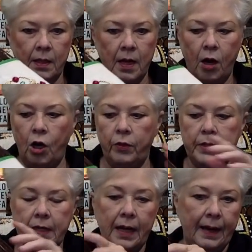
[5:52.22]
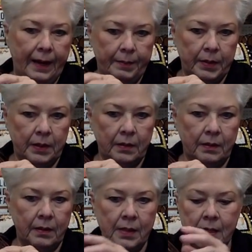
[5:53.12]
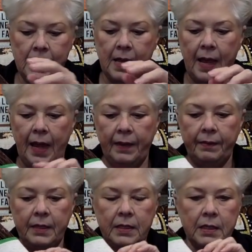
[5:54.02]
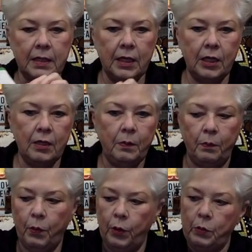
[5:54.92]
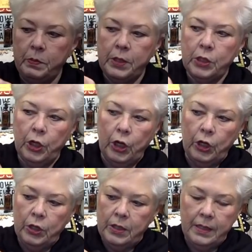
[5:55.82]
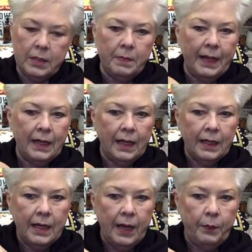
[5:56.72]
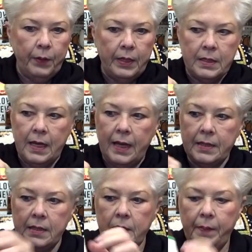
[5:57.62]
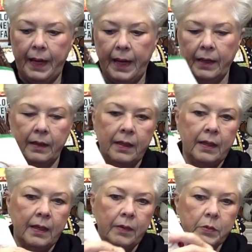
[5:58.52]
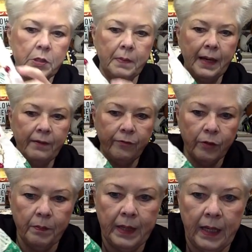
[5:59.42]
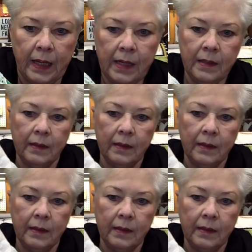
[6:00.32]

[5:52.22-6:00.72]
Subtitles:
all the time. And this little broom skirt is made like an apron. It ties in the back. It was made for me